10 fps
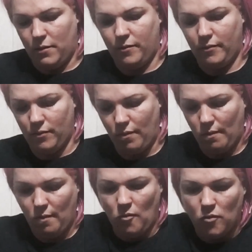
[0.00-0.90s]
to smush
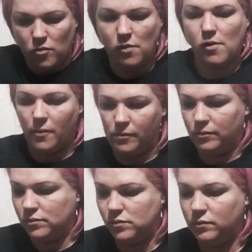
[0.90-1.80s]
that foil down,
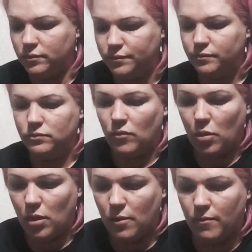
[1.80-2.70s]
so
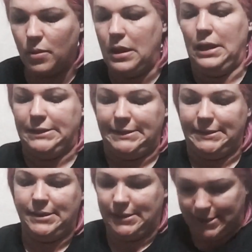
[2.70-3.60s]
I started
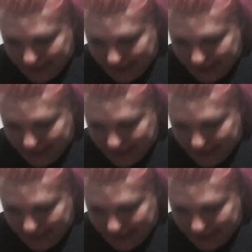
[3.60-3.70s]
over.